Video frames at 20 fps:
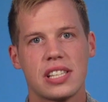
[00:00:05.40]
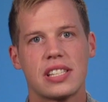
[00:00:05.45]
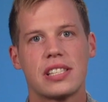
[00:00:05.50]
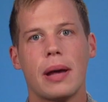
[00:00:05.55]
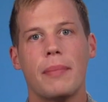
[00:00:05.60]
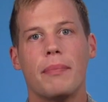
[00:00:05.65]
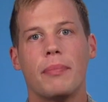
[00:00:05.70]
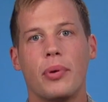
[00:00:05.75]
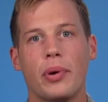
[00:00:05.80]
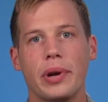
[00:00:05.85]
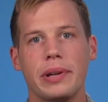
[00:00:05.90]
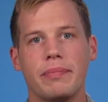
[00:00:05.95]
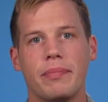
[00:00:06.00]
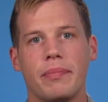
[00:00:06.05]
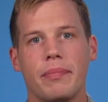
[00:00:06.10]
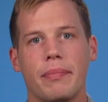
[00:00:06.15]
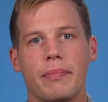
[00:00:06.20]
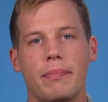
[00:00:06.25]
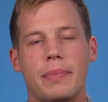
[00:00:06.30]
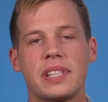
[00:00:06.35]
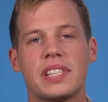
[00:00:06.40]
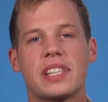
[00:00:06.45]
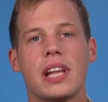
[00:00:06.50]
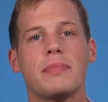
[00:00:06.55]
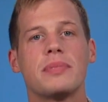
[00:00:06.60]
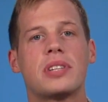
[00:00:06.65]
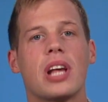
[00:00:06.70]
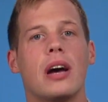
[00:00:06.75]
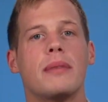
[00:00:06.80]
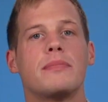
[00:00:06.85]
at some point, but
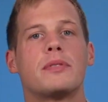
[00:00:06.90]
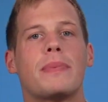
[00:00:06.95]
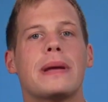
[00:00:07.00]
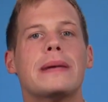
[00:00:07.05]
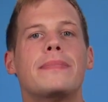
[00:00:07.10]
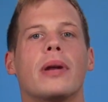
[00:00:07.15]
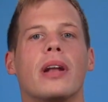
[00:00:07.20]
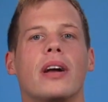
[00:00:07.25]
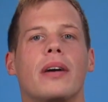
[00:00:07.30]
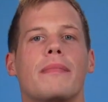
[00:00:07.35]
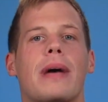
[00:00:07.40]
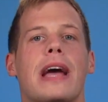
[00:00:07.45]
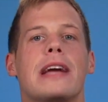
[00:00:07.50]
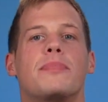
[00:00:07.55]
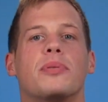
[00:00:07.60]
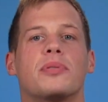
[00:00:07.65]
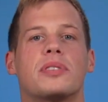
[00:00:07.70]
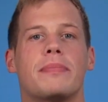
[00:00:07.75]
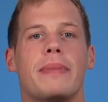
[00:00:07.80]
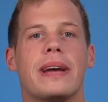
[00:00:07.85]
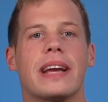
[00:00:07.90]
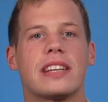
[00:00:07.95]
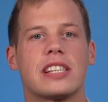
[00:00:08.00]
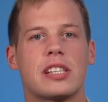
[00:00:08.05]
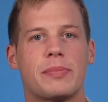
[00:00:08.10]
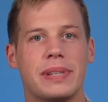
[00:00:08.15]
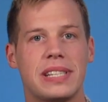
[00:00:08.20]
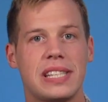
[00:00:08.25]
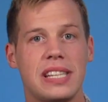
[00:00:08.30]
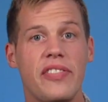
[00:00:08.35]
sometimes people aren't able to make a
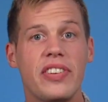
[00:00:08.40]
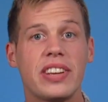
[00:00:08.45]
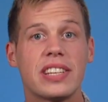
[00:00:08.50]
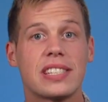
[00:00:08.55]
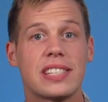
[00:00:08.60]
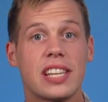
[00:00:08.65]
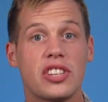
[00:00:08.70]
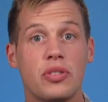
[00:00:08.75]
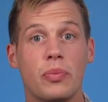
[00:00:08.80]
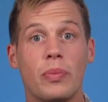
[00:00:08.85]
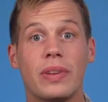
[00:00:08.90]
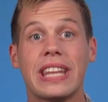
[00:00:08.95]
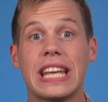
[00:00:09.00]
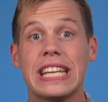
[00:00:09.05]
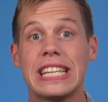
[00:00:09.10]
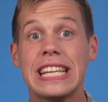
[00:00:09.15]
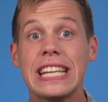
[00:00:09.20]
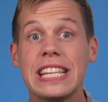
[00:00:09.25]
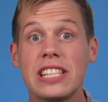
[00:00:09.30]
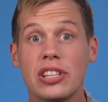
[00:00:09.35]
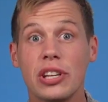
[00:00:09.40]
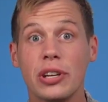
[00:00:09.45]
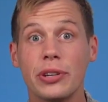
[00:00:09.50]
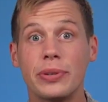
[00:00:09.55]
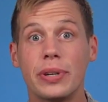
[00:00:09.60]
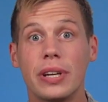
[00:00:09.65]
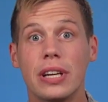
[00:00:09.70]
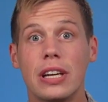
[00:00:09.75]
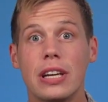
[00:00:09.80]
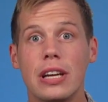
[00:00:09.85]
specific decision when they need to,
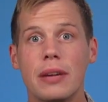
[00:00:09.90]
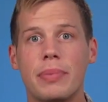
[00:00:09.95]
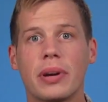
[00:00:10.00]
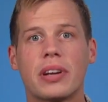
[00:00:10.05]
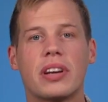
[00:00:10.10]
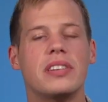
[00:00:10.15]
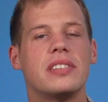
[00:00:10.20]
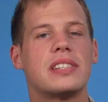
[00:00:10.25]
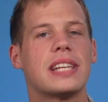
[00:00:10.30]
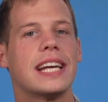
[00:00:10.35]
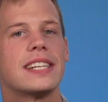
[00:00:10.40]
because,